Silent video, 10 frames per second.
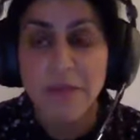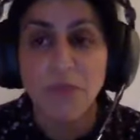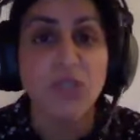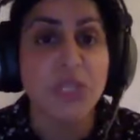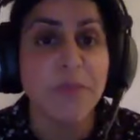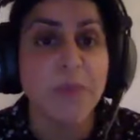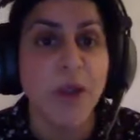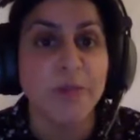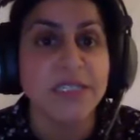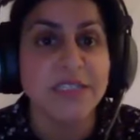most of the people
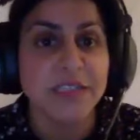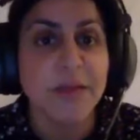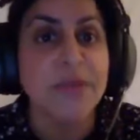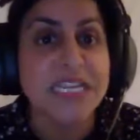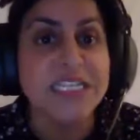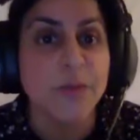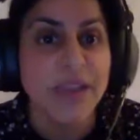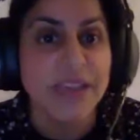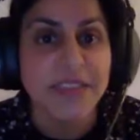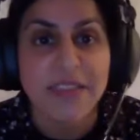I was competing
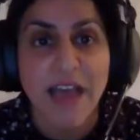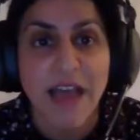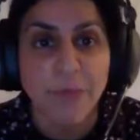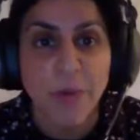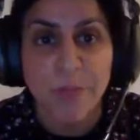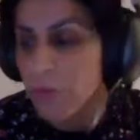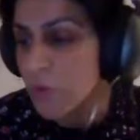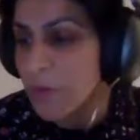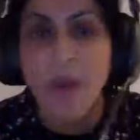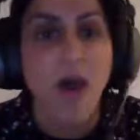with um, when we were
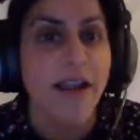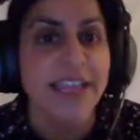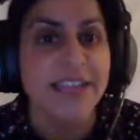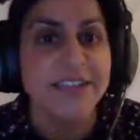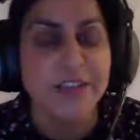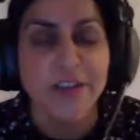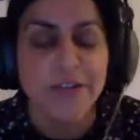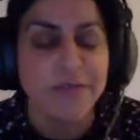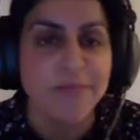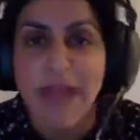all applying, you know,